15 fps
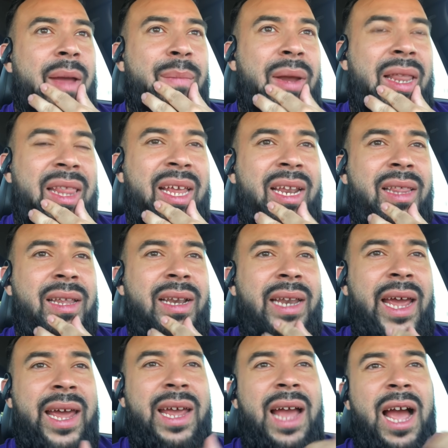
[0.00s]
But at the end of the
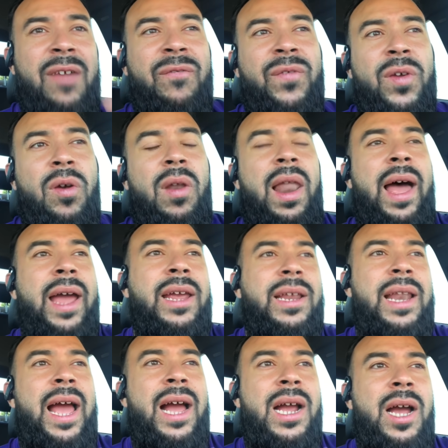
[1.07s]
day, I feel like
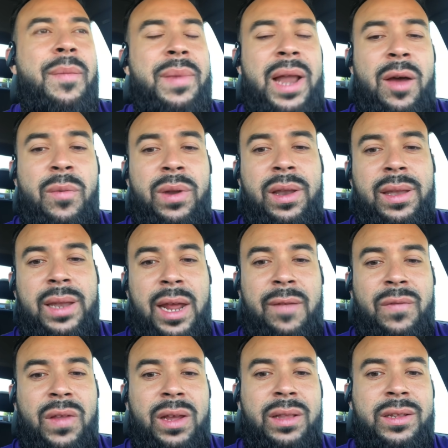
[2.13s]
not coming out with a
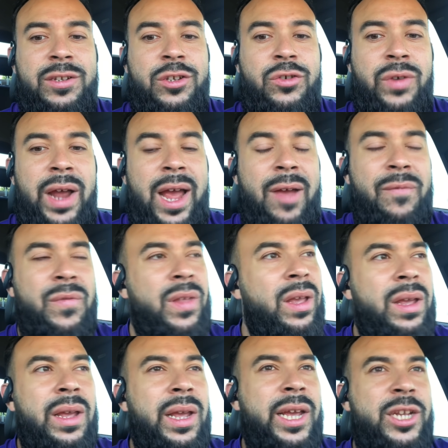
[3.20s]
safety in this draft
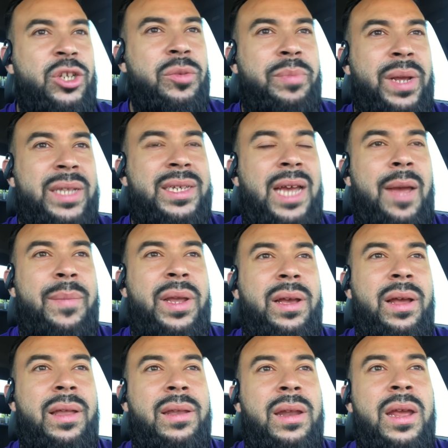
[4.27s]
hit you big time,
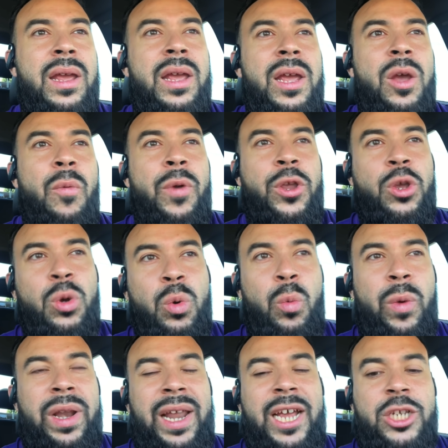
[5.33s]
because
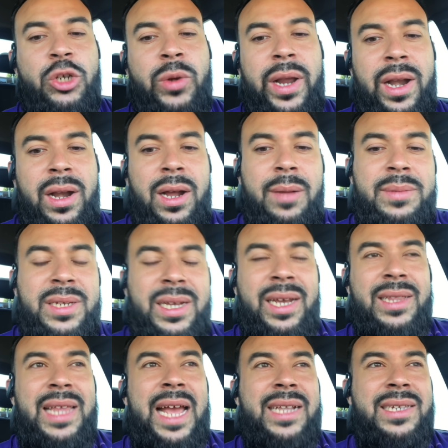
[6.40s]
when they traded up to
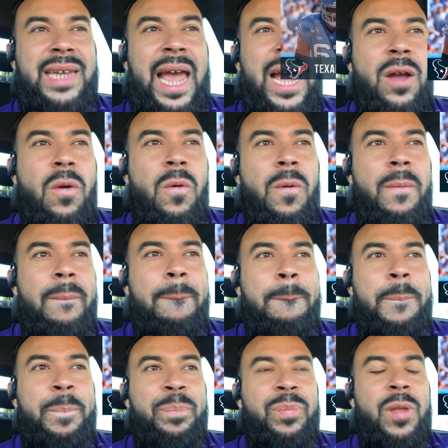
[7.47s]
get that tackle,
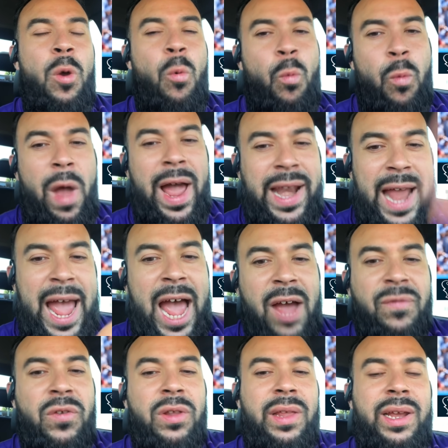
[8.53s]
right
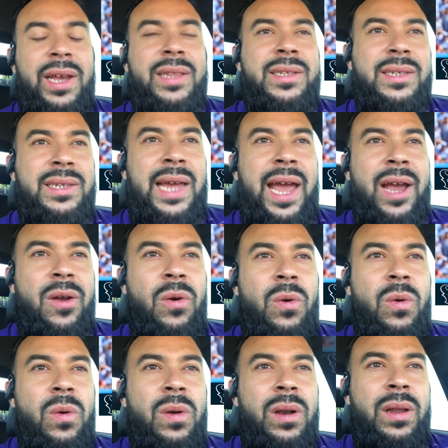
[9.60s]
after they get the
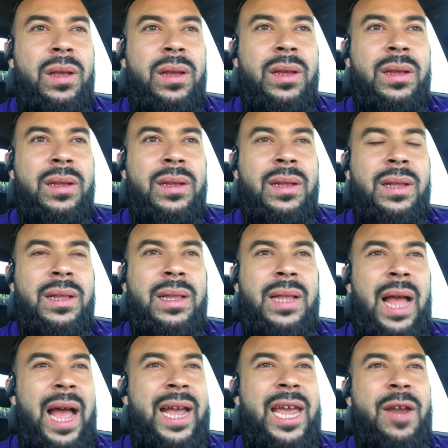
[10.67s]
tackle,
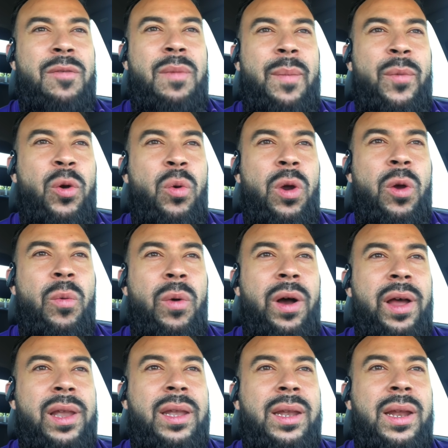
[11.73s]
I can't remember who it
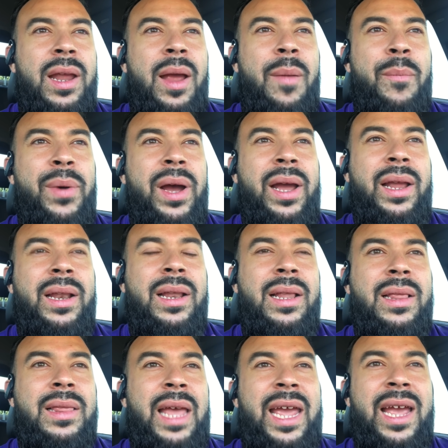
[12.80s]
was, but
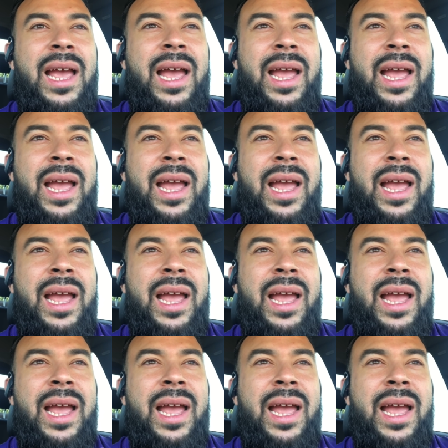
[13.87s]
they get